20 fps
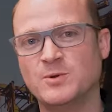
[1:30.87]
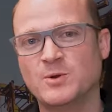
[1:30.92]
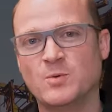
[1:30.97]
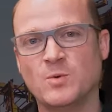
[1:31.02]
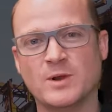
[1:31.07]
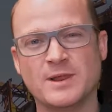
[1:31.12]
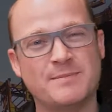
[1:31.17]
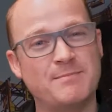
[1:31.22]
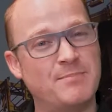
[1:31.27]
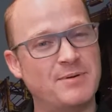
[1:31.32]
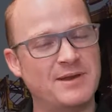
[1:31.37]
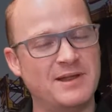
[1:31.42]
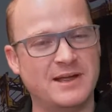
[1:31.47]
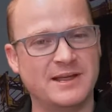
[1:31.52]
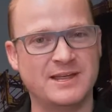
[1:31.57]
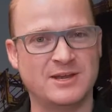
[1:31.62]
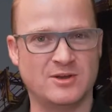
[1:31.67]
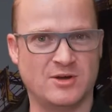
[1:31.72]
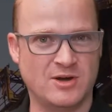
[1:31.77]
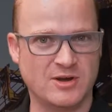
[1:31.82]
we call a
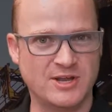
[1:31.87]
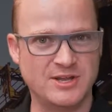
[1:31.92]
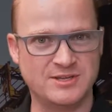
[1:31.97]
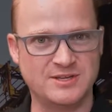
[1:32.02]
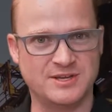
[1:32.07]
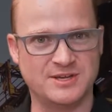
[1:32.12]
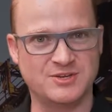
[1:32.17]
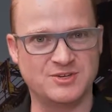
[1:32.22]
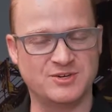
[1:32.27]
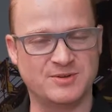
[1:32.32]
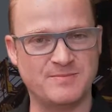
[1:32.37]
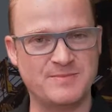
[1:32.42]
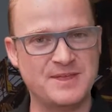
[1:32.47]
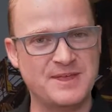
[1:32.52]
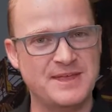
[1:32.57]
plugin architecture